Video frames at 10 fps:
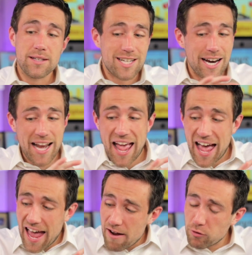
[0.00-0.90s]
cut
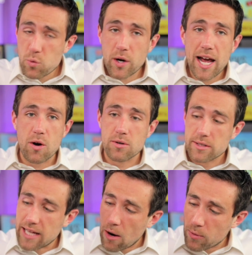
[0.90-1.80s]
everyone out,
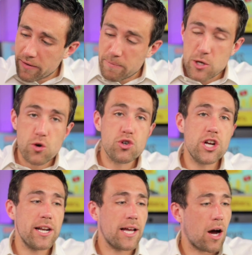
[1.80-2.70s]
got rid of
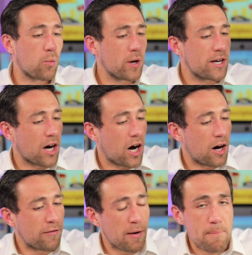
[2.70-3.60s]
Mnuchin, got rid
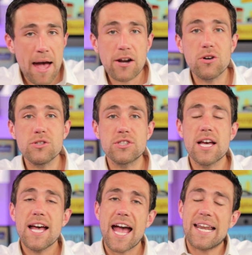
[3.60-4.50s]
of Meadows,
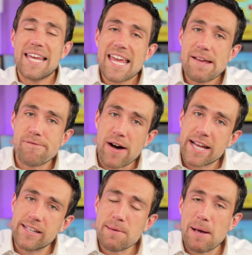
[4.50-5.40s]
and he
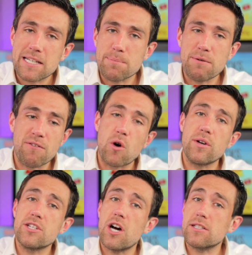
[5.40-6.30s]
finally picked up the
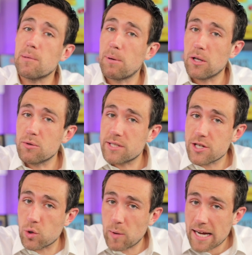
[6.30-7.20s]
phone and talked to Pelosi
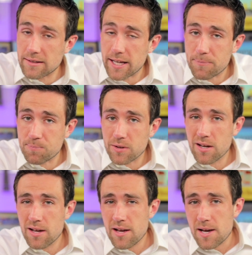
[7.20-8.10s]
directly,
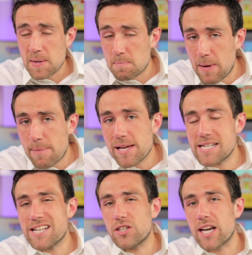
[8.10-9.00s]
Maybe a
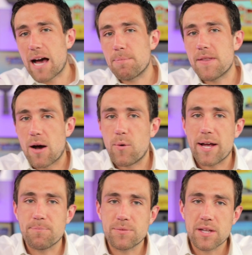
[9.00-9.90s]
deal could happen that
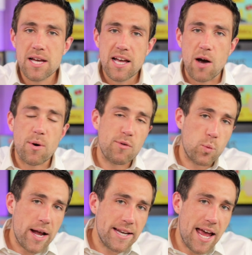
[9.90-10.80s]
way. However,
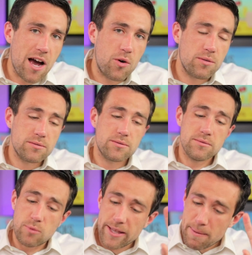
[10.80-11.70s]
right now,
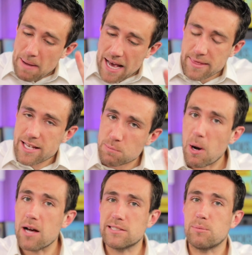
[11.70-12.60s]
while that path is
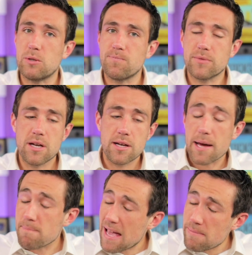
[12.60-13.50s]
possible,
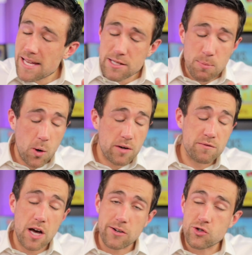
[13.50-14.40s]
and maybe it's part of
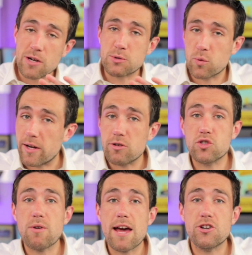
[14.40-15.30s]
Donald Trump's greater
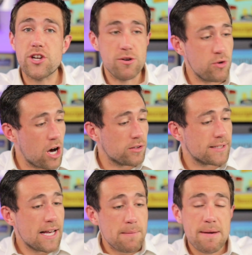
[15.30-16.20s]
strategy, who knows?
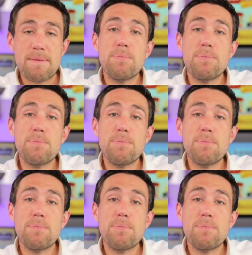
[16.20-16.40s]
Maybe